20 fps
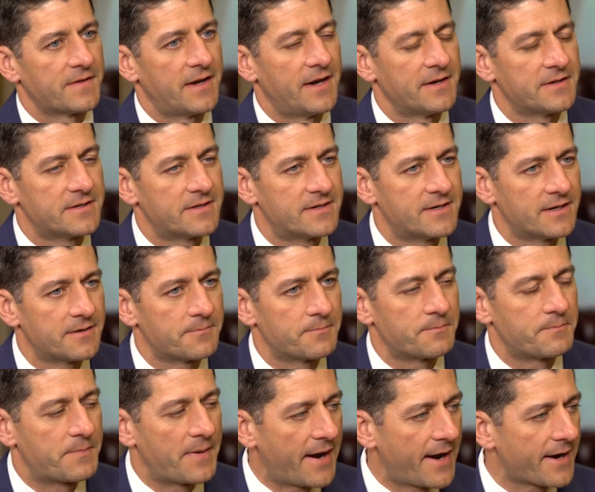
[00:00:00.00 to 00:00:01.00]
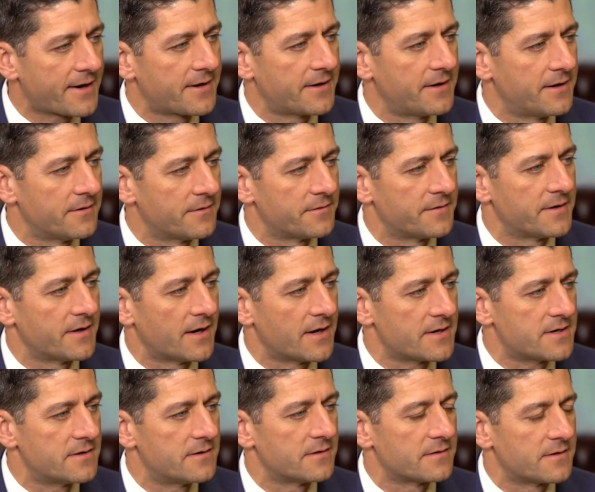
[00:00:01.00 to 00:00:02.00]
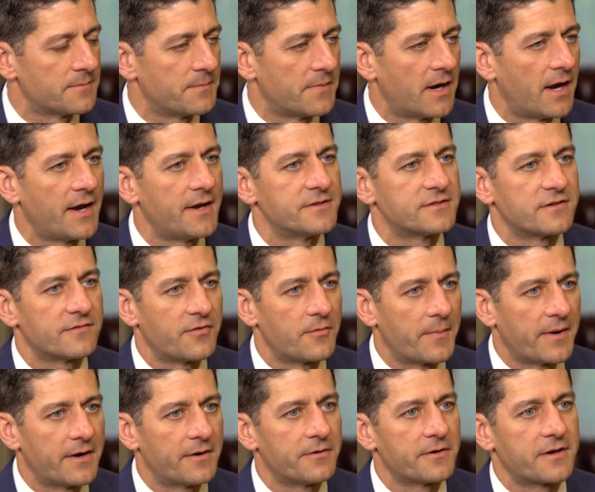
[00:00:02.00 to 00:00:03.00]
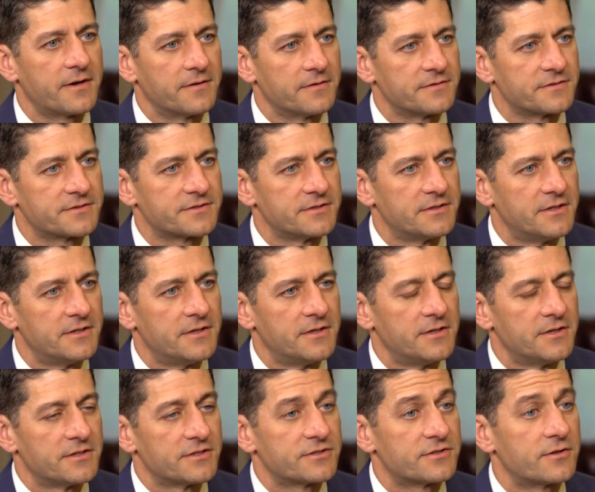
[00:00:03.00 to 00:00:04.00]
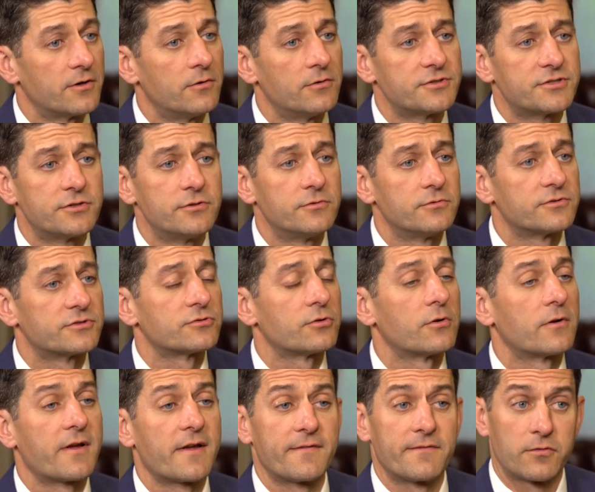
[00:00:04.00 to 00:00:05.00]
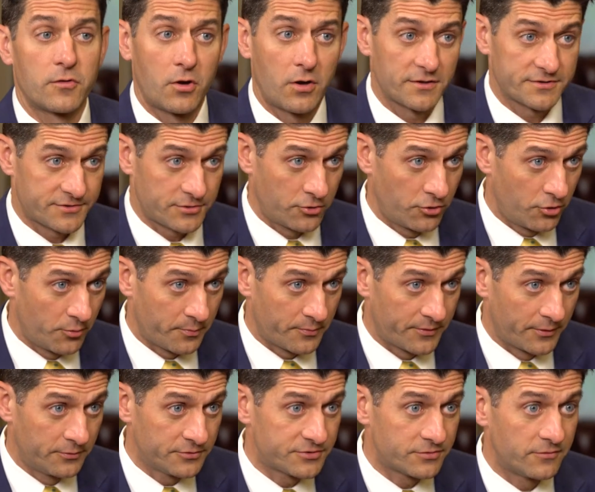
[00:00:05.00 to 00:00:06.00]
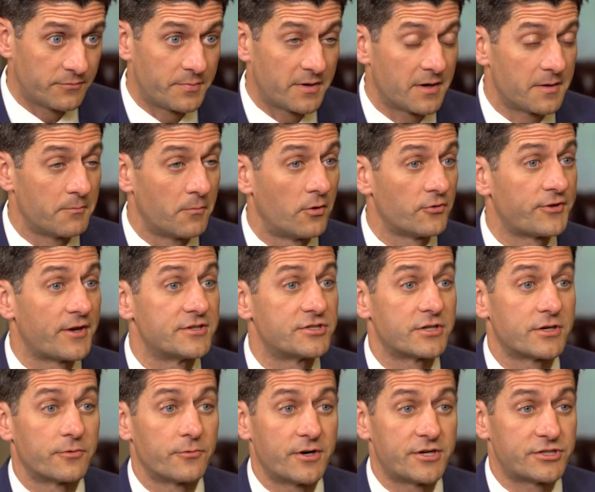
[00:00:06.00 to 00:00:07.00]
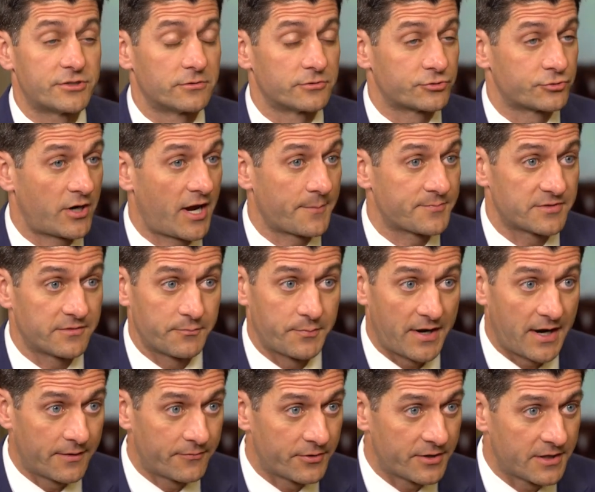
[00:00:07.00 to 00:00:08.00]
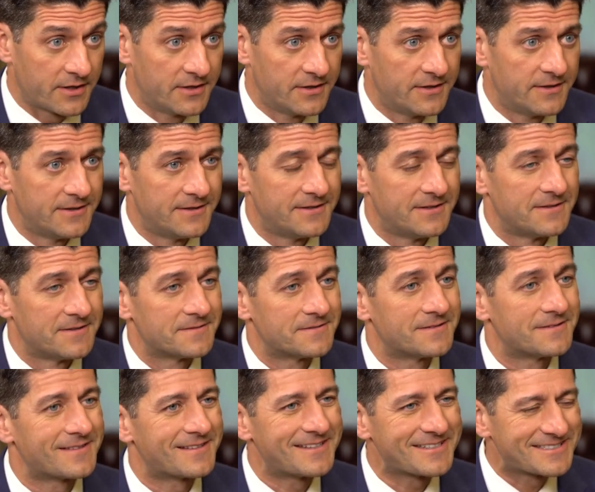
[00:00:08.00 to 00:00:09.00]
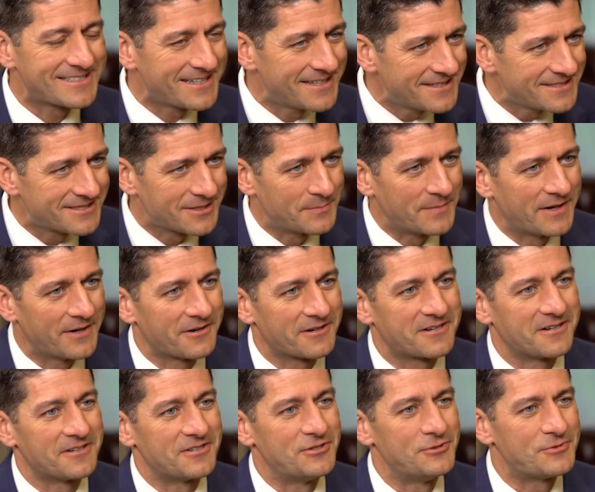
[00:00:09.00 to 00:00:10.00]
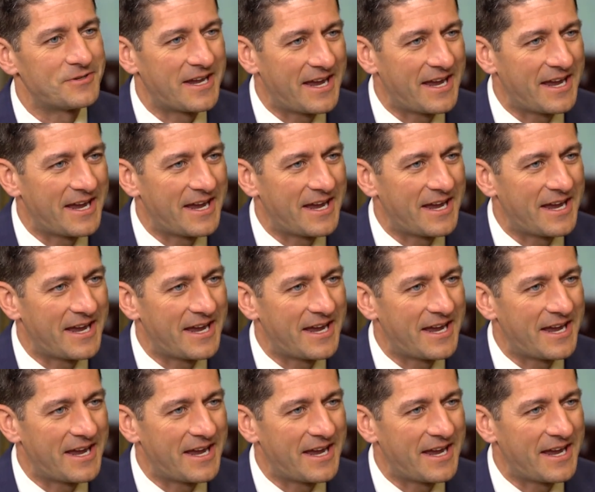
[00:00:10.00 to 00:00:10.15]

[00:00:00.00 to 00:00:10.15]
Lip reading: and get back into the minds of Americans, those who sort of have lost hope, those who have been in multi-generational traps of poverty. This is America. You